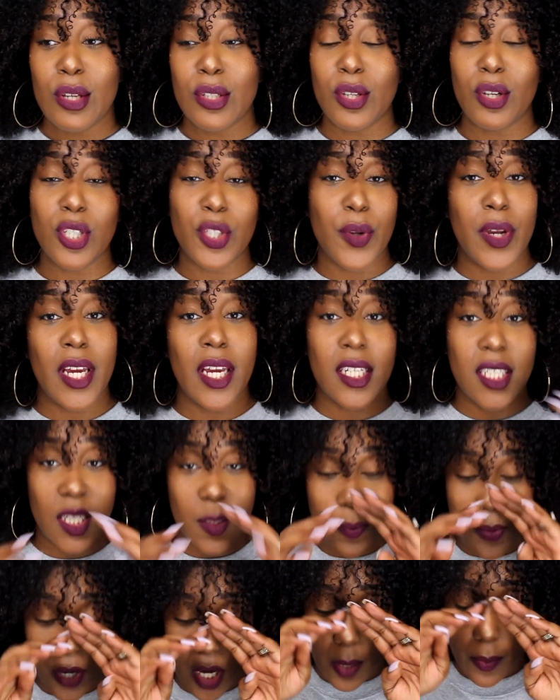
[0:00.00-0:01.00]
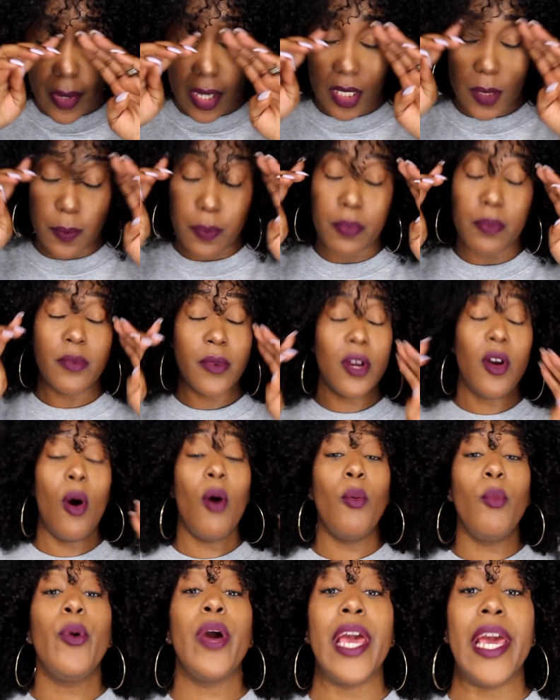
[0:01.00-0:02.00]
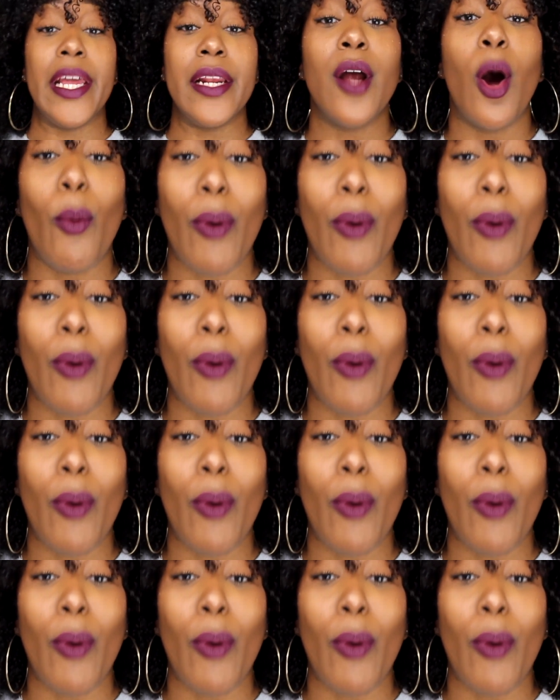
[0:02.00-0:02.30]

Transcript: so shrinkage is pretty much gonna win